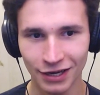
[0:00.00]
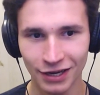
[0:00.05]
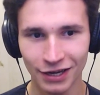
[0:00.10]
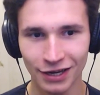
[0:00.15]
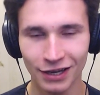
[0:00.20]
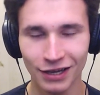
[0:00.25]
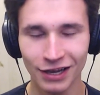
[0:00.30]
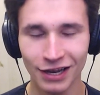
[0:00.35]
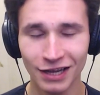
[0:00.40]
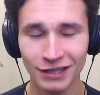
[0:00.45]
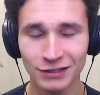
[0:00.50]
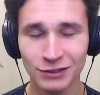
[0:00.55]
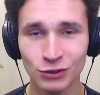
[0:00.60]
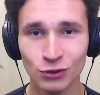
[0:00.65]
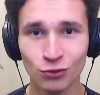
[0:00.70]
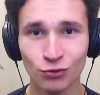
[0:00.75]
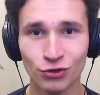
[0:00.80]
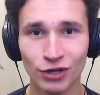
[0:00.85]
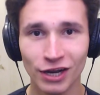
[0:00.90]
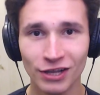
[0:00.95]
uh, let's do
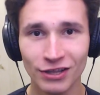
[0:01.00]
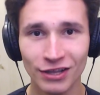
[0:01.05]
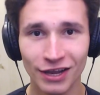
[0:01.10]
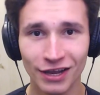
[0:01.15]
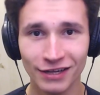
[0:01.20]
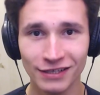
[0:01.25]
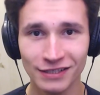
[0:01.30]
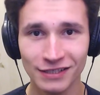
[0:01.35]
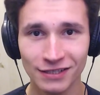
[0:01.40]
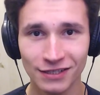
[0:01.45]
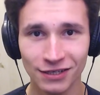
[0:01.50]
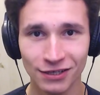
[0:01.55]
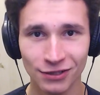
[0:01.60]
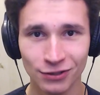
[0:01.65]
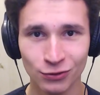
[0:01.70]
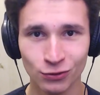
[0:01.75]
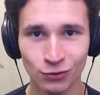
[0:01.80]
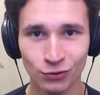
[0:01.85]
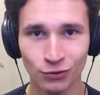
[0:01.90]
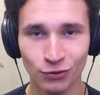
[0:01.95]
rednecks uh,
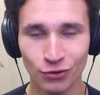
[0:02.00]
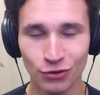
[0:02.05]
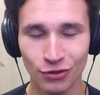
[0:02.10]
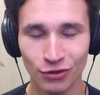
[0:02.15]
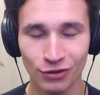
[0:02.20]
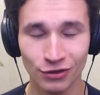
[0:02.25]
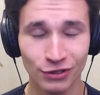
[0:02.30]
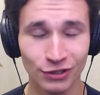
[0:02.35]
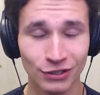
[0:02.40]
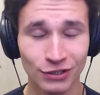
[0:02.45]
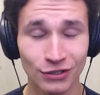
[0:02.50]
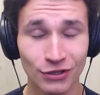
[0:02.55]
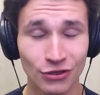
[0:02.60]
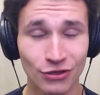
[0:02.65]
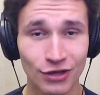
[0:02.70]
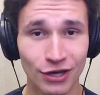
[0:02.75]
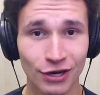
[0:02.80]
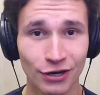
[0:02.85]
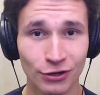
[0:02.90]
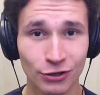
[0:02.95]
do
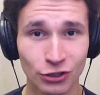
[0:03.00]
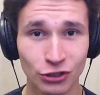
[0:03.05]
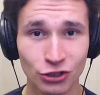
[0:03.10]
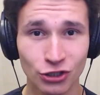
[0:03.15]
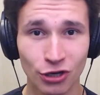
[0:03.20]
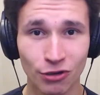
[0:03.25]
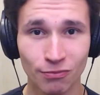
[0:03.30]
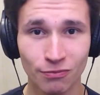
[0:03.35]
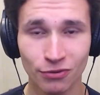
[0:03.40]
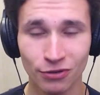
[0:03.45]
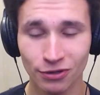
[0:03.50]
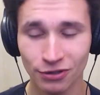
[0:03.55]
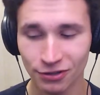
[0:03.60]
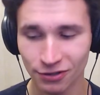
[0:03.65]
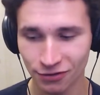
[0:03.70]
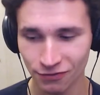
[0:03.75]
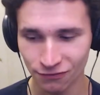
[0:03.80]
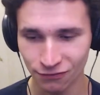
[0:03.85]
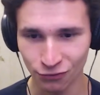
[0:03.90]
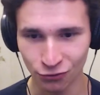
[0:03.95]
their job
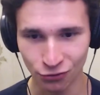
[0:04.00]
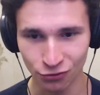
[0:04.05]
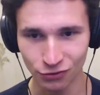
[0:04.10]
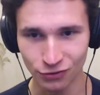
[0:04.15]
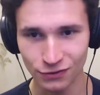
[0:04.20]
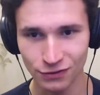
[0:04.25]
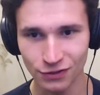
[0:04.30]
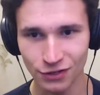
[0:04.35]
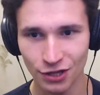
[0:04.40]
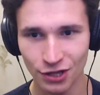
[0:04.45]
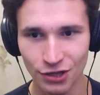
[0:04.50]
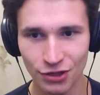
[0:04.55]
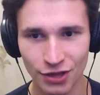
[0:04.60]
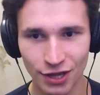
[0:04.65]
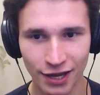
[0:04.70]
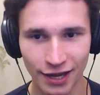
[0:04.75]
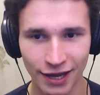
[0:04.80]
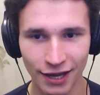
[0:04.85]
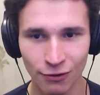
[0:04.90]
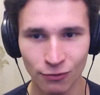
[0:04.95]
first.
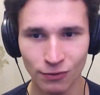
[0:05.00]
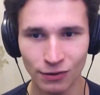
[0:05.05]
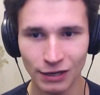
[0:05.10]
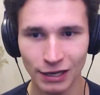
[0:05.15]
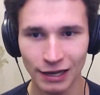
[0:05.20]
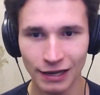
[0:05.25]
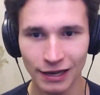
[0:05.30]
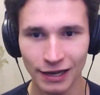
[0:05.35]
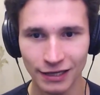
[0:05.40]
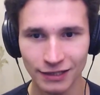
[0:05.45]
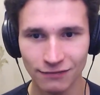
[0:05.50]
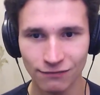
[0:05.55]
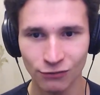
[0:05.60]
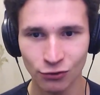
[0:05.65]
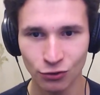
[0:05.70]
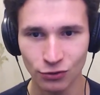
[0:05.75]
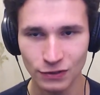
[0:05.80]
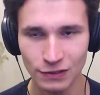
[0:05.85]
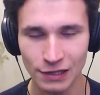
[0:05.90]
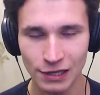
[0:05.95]
They will elect
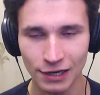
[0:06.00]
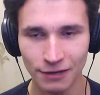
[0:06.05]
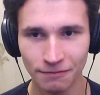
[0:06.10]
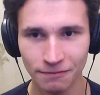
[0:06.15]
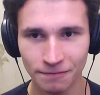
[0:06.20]
firstly.